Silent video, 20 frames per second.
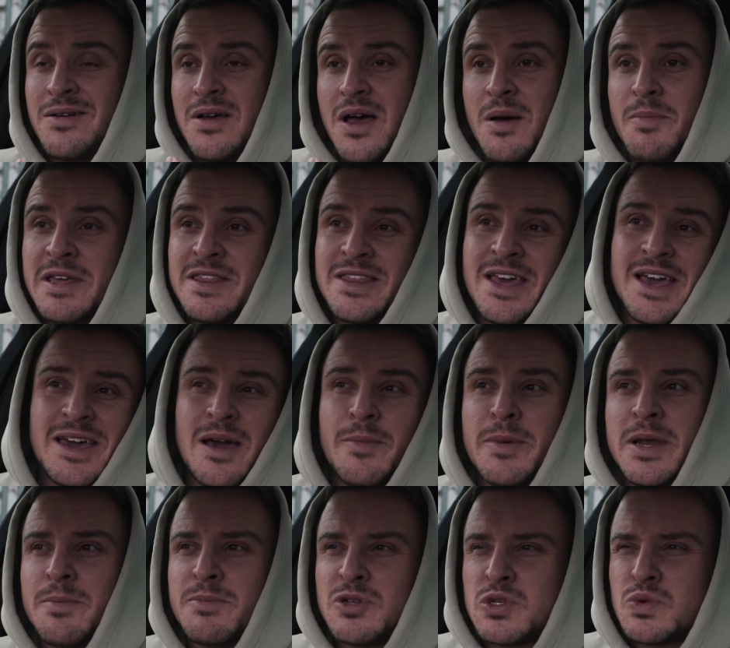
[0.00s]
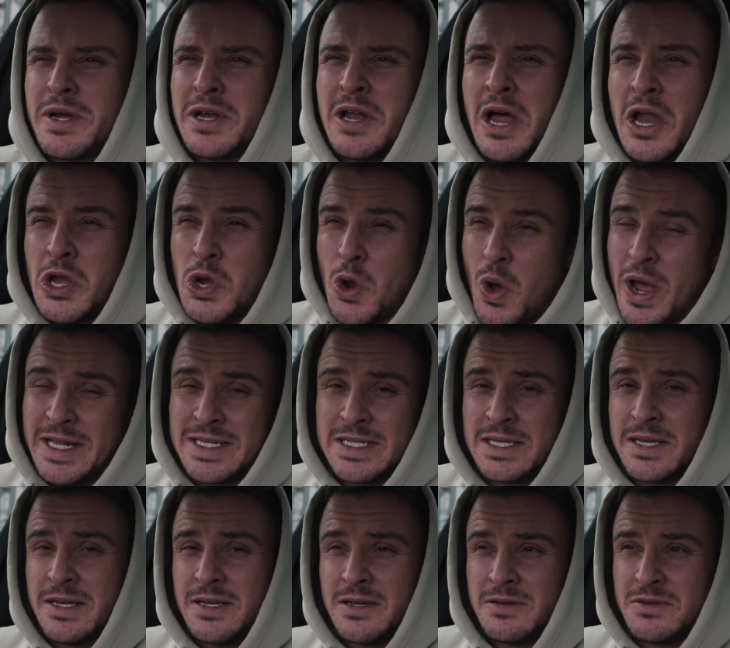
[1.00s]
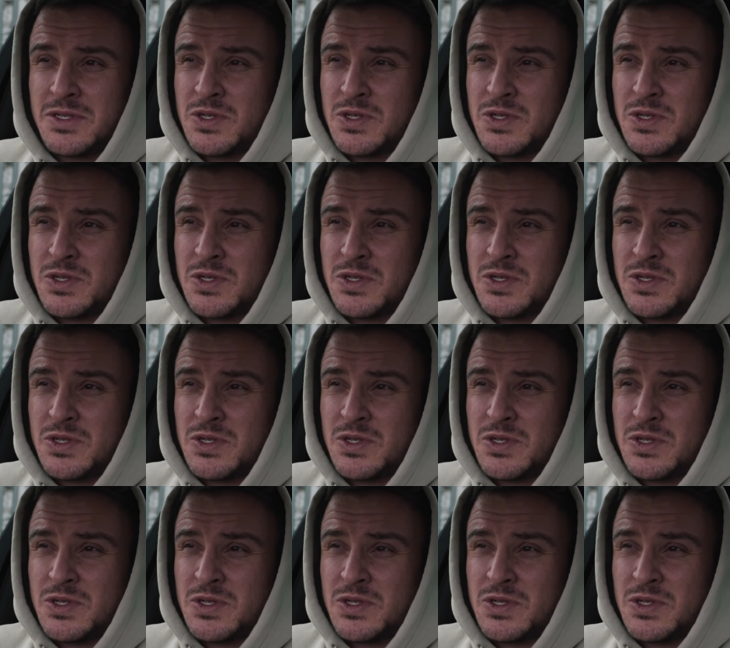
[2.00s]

I mean, they're coming in between like £90,000